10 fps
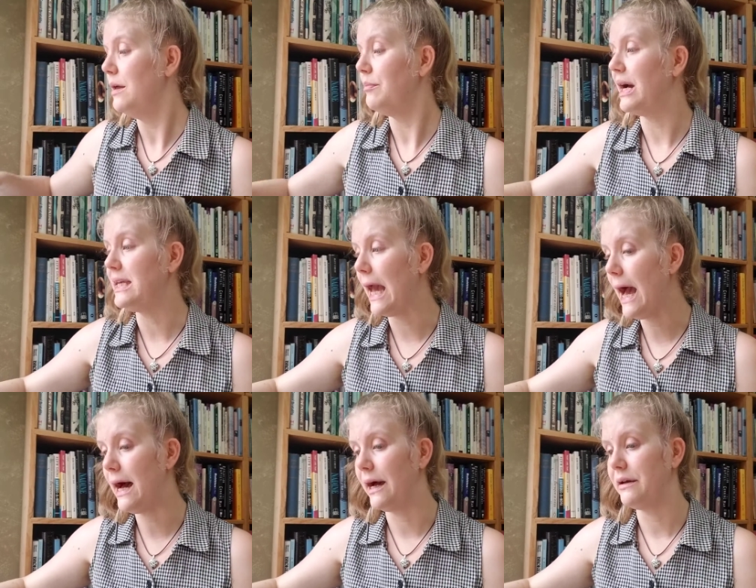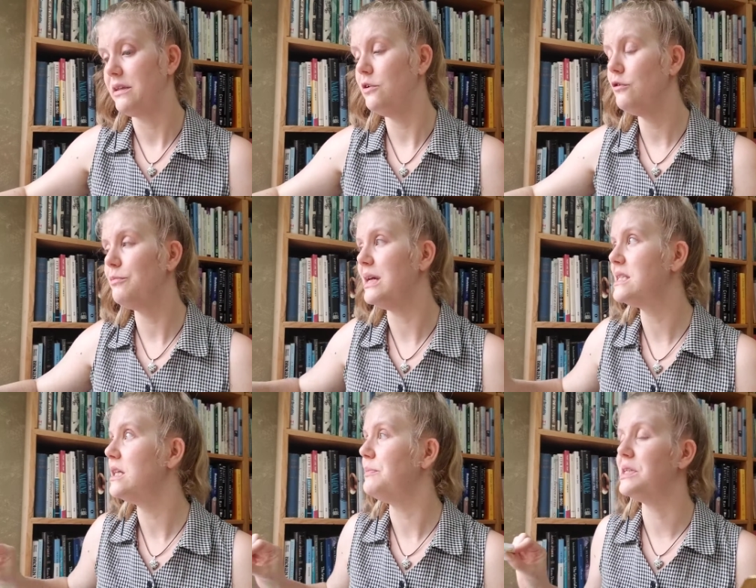But yeah, you've
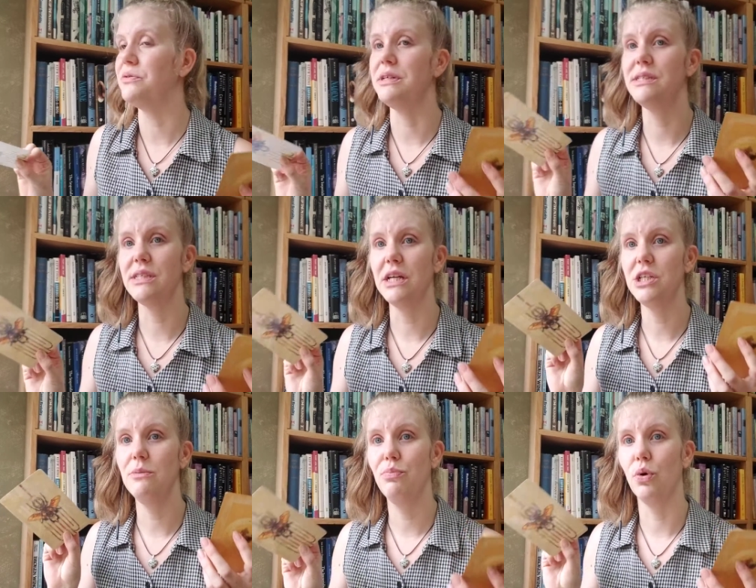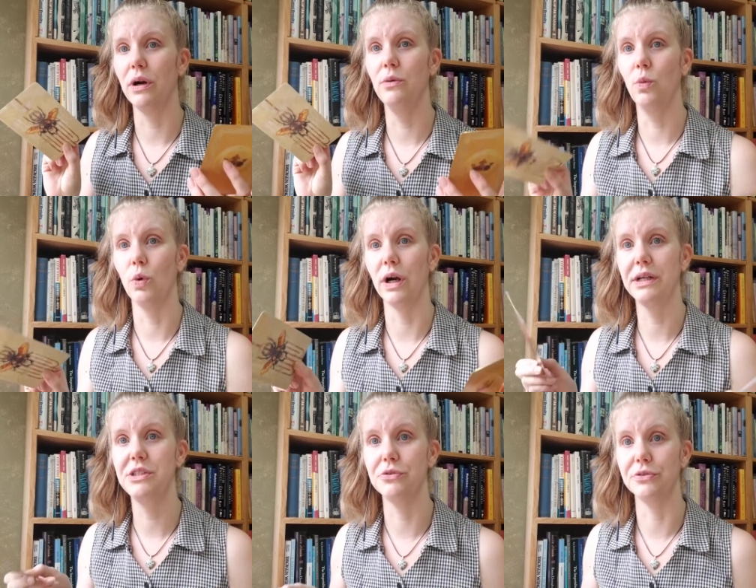basically been doing such important work
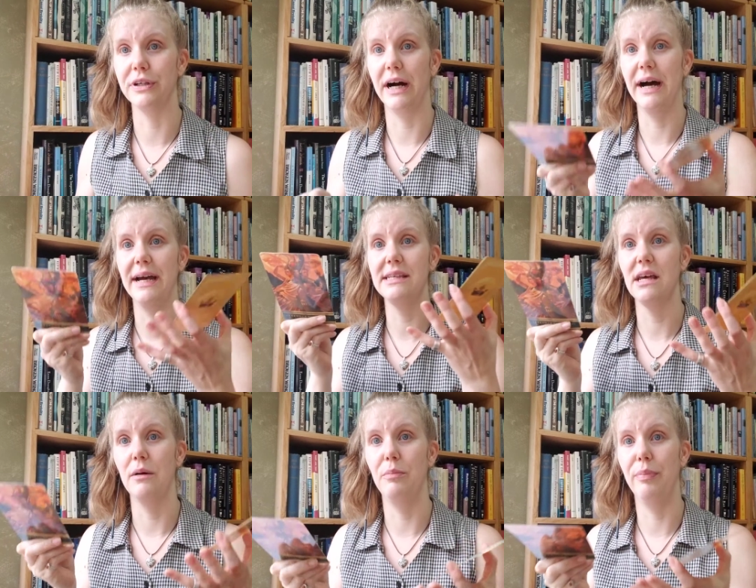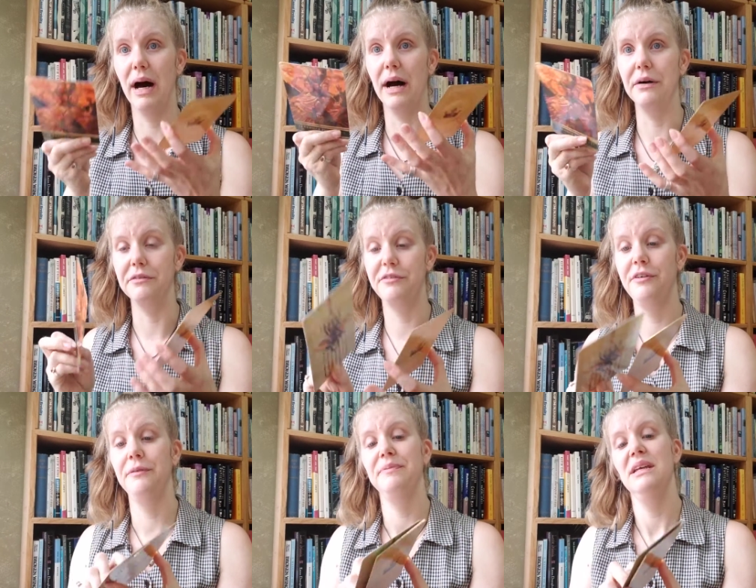to rise above
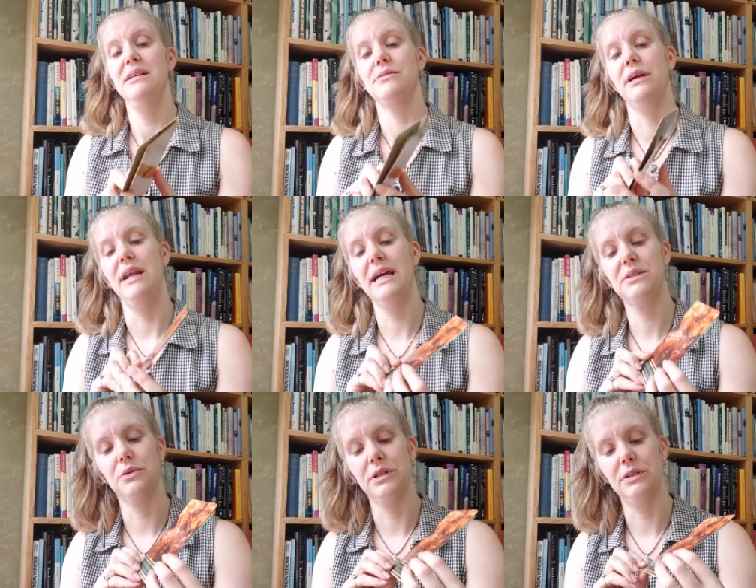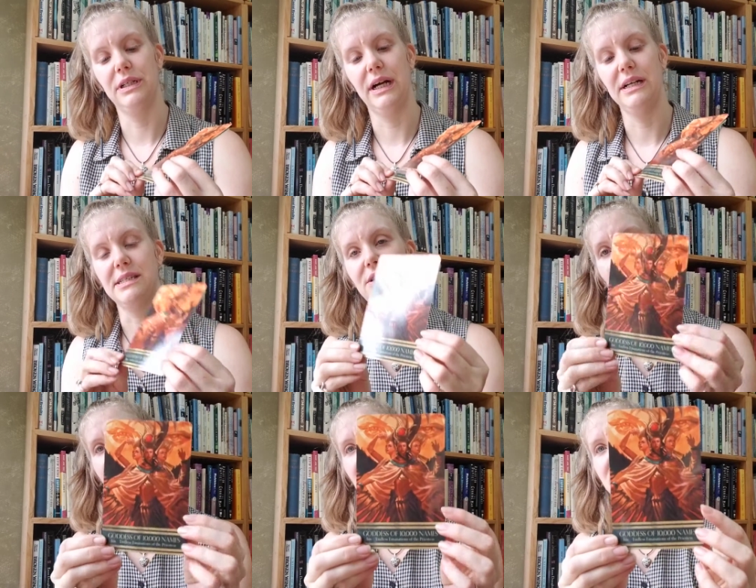our next oracle card is
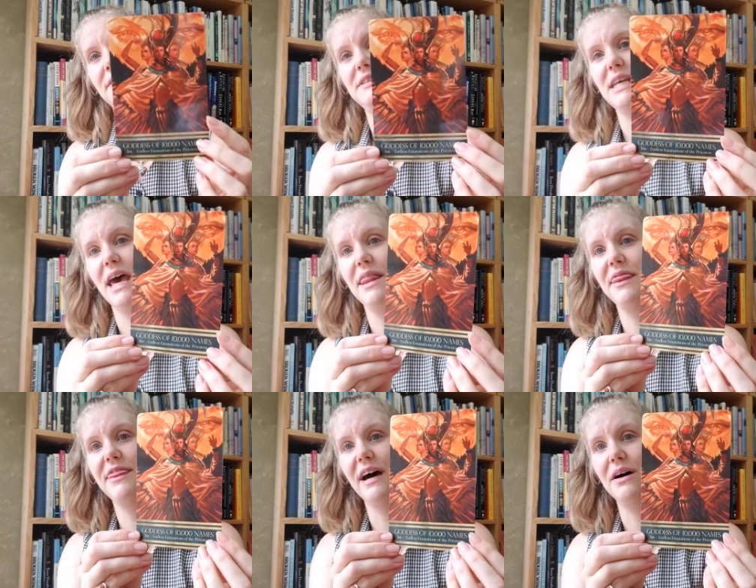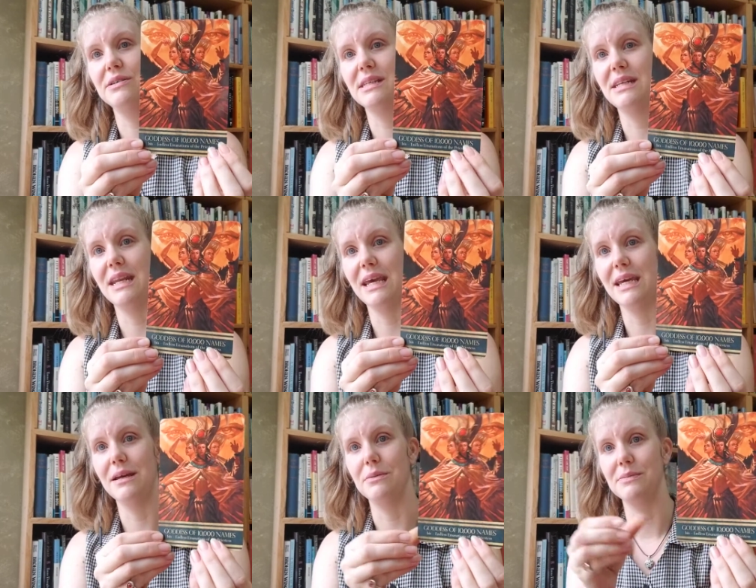Goddess of 10,000
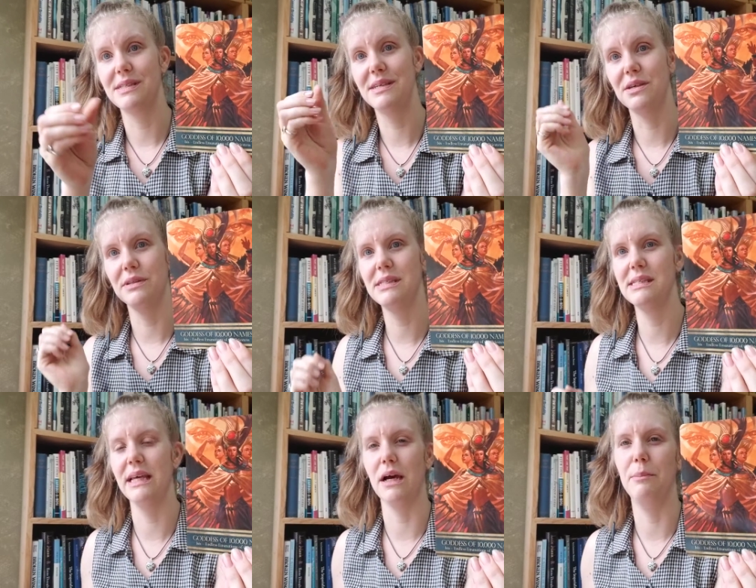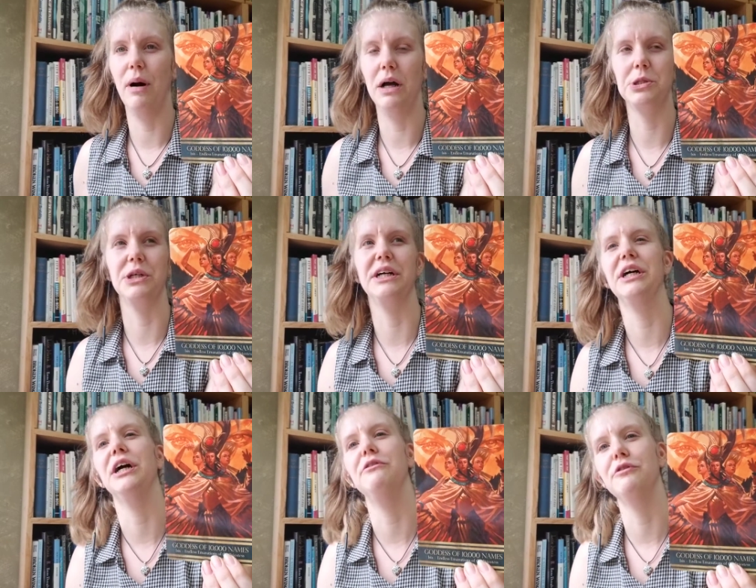Names. So this is like a mantra
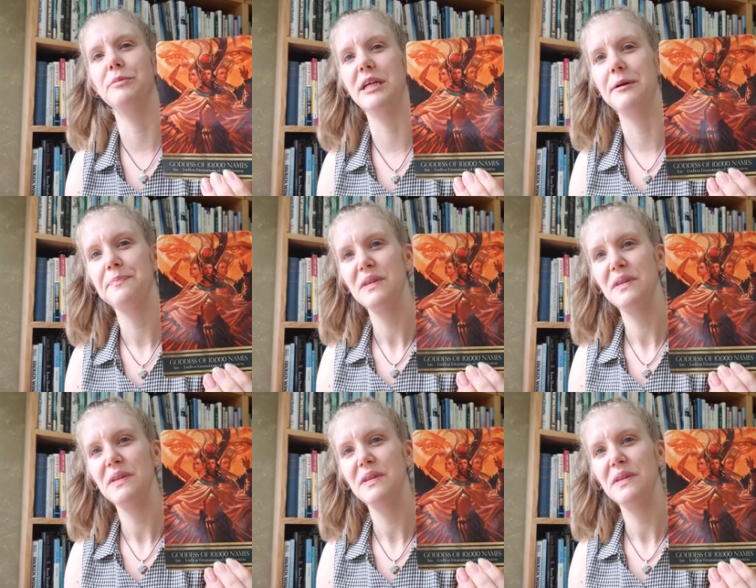card for me.